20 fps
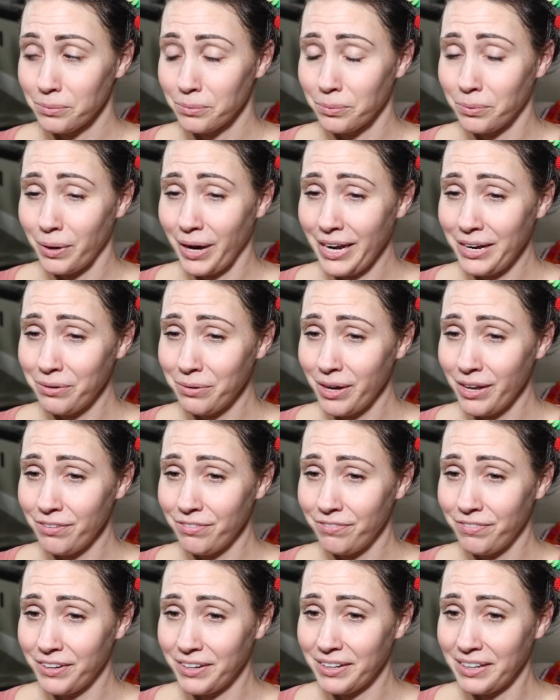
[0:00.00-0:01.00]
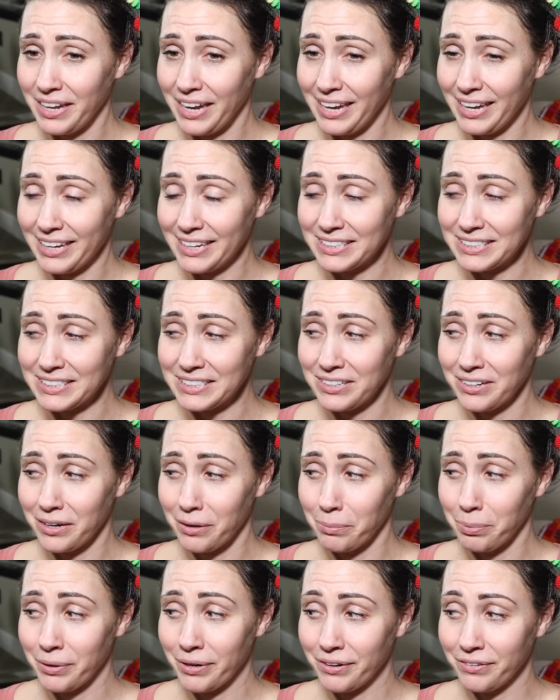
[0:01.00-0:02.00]
Why do I feel like it's
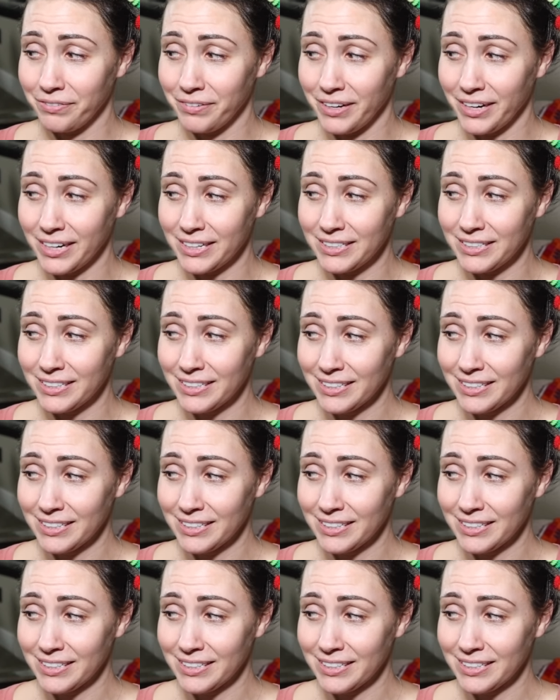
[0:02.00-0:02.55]
not perfect?